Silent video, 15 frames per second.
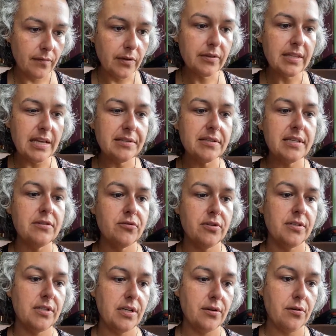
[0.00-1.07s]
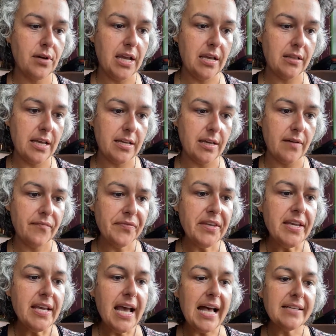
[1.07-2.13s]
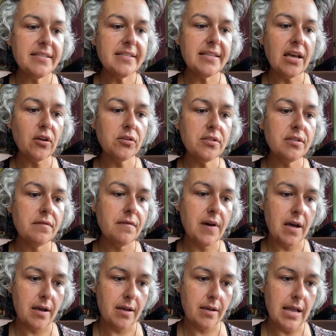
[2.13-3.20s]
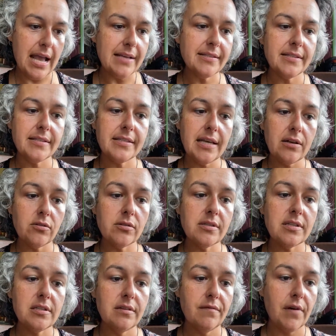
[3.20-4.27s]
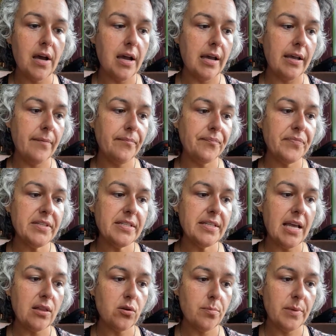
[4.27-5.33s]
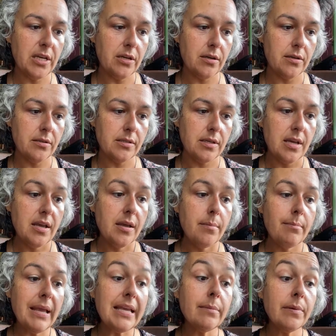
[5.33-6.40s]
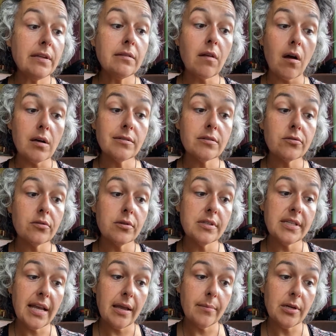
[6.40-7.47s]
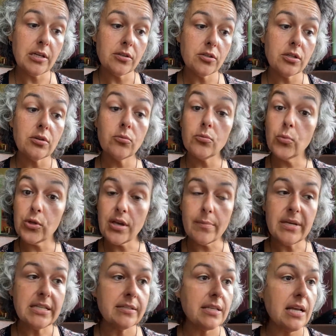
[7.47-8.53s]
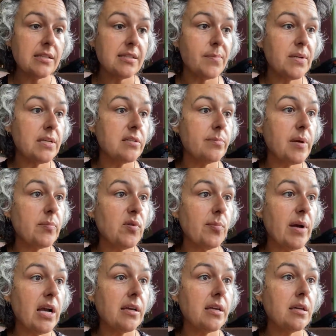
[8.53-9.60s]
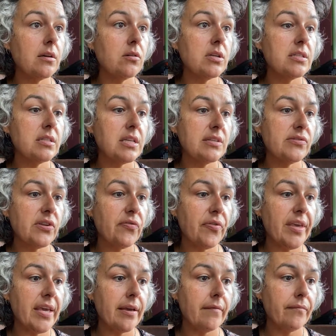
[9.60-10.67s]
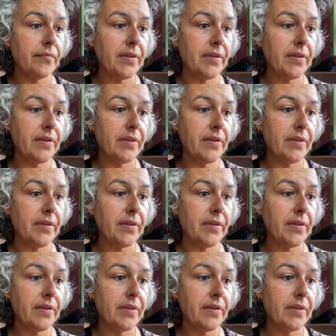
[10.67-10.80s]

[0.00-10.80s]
That's interesting. Okay, I like it. As cells divide, telomeres may be lost or damaged. Well, that makes sense because remember back here it says that they